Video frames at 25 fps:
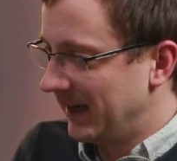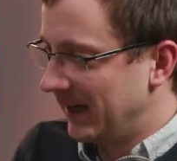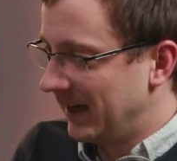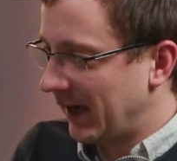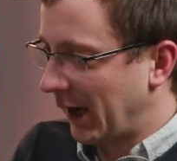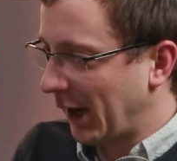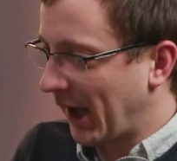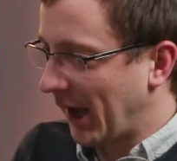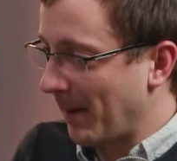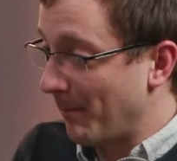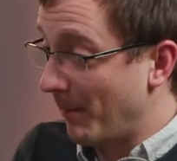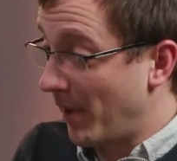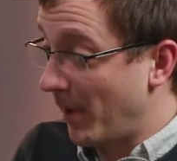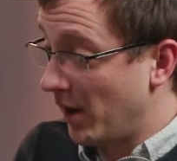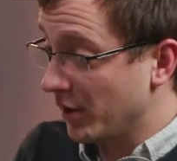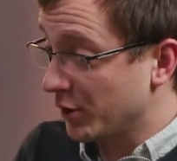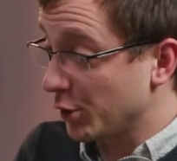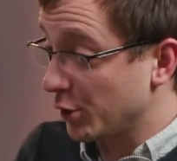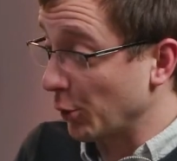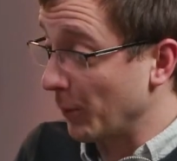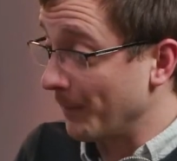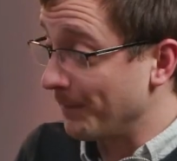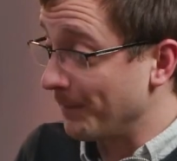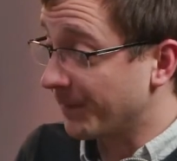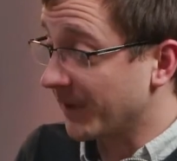Okay,
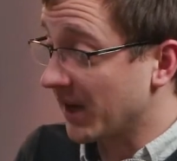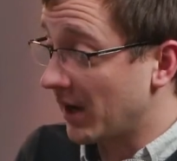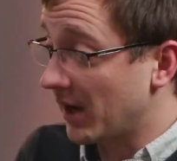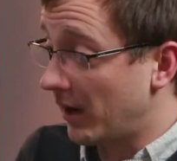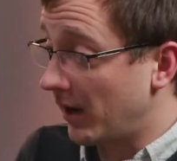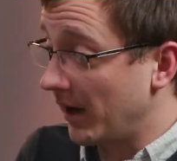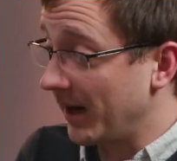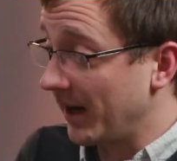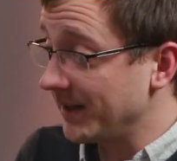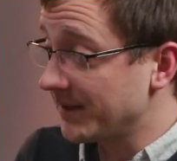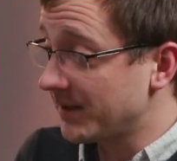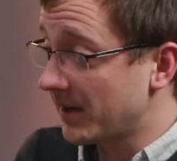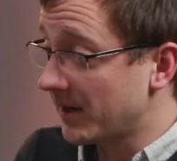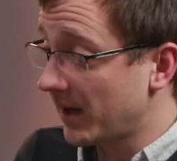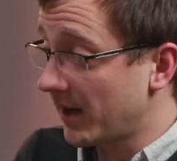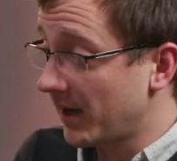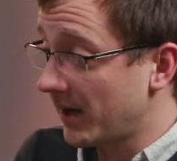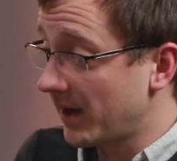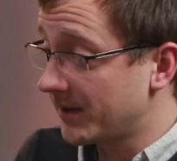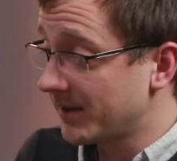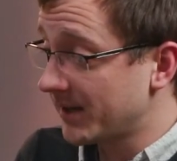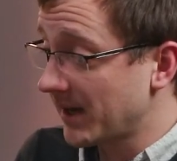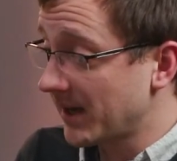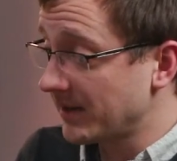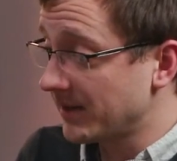Marshall. Carl, is the
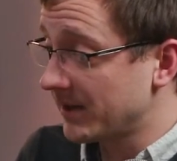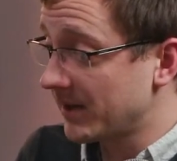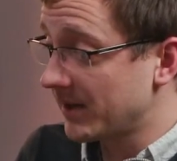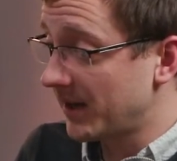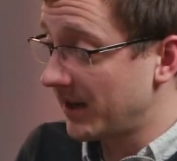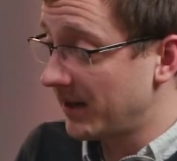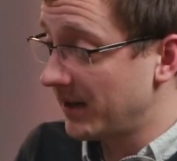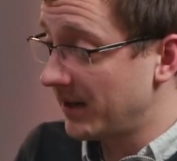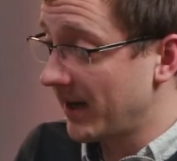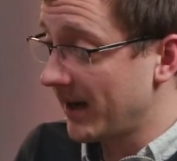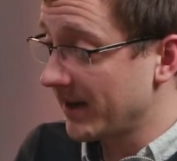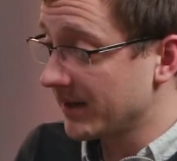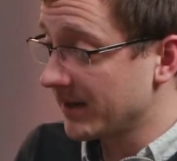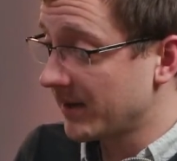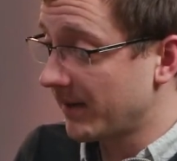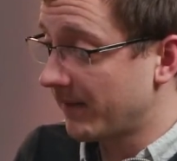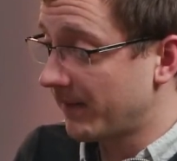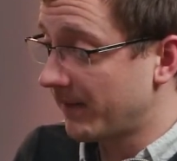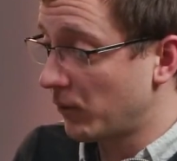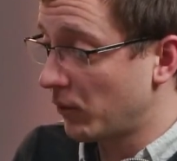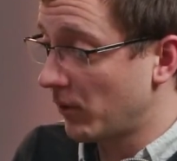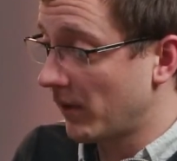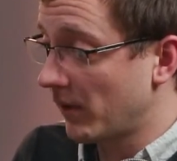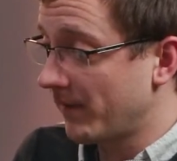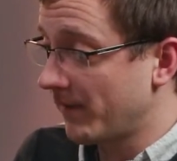sensor in the
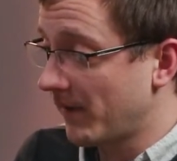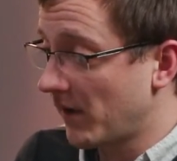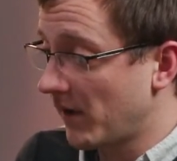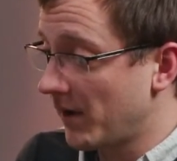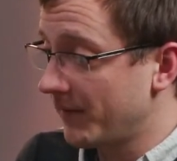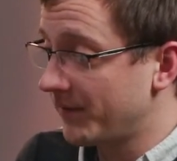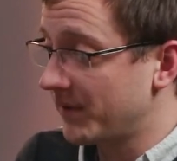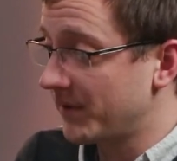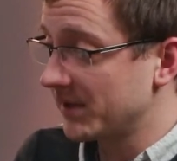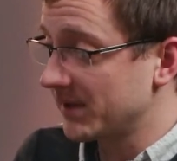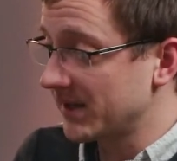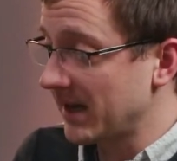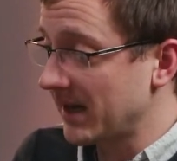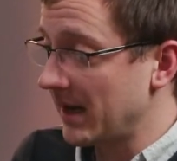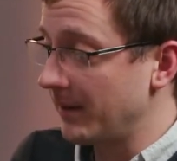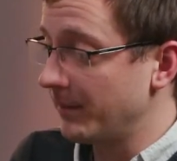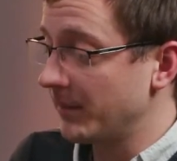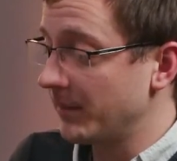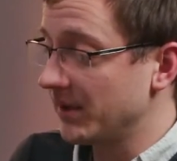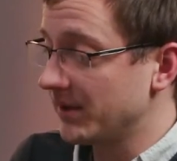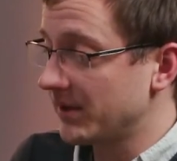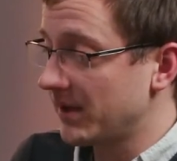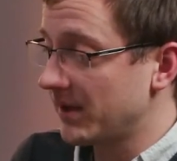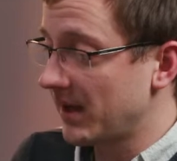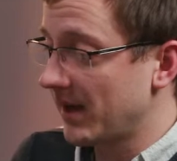XF405 the same
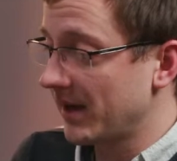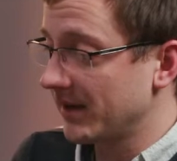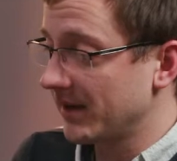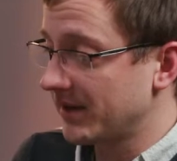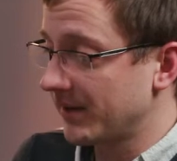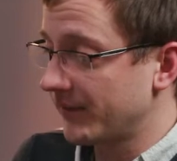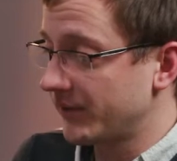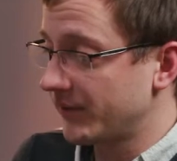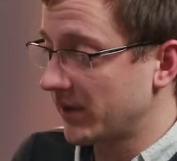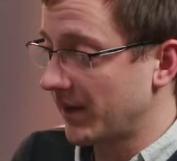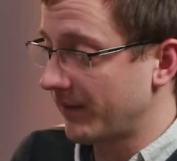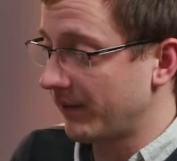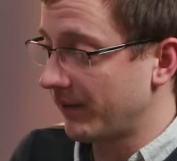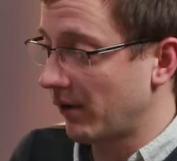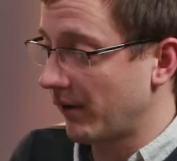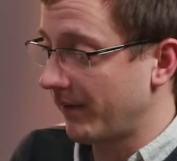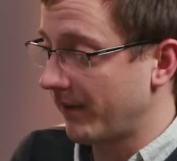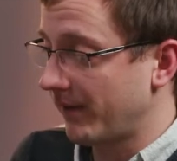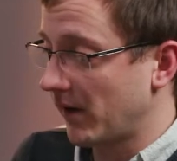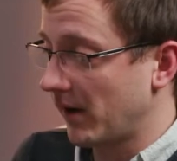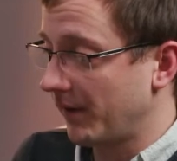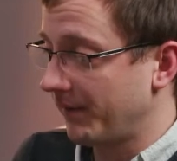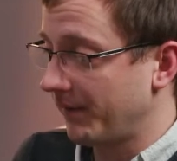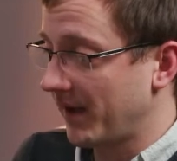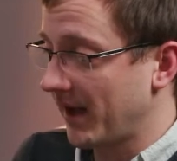as the
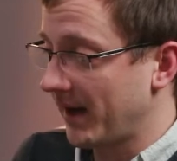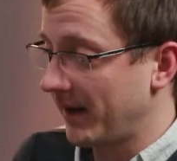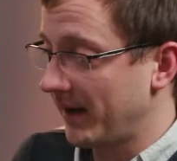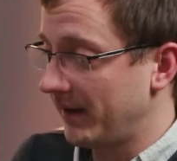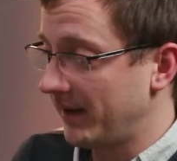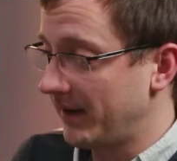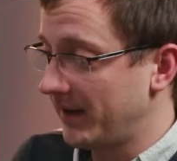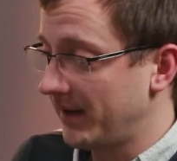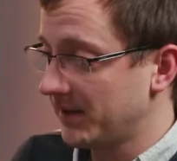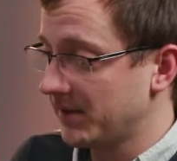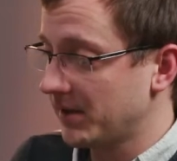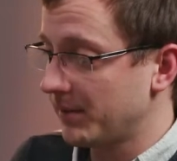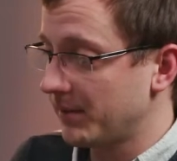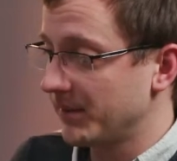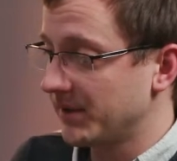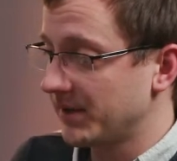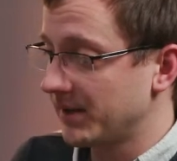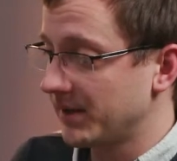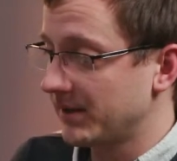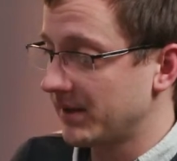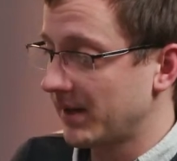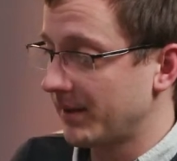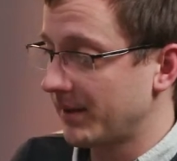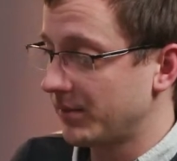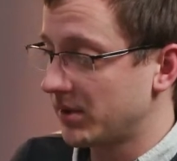XF705? Can I list them as the
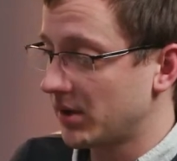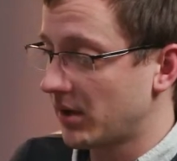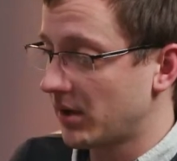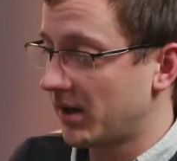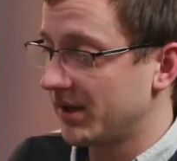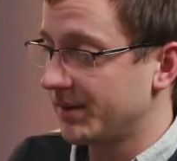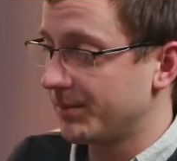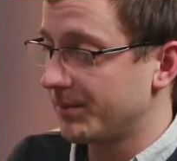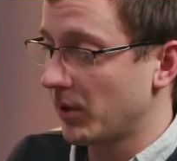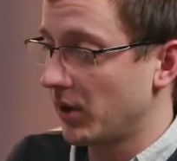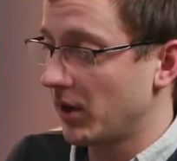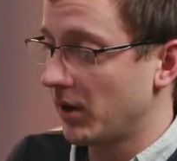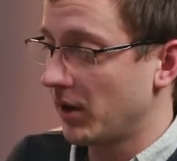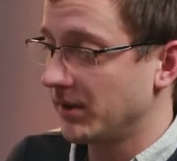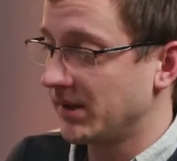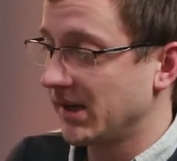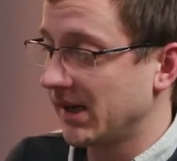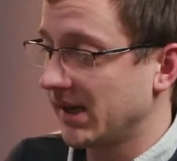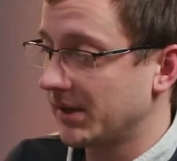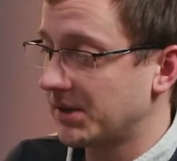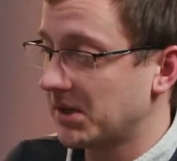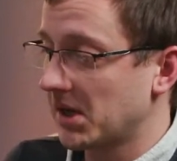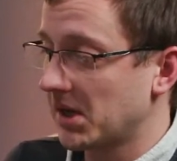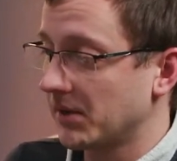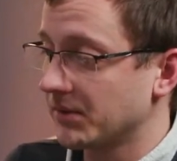same size but no
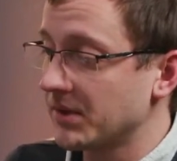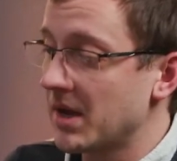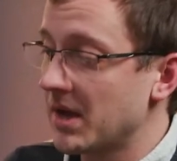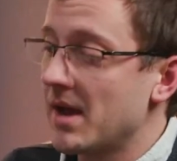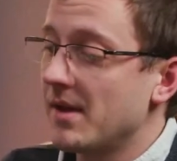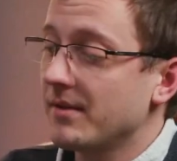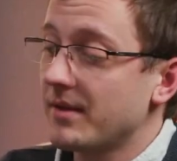details?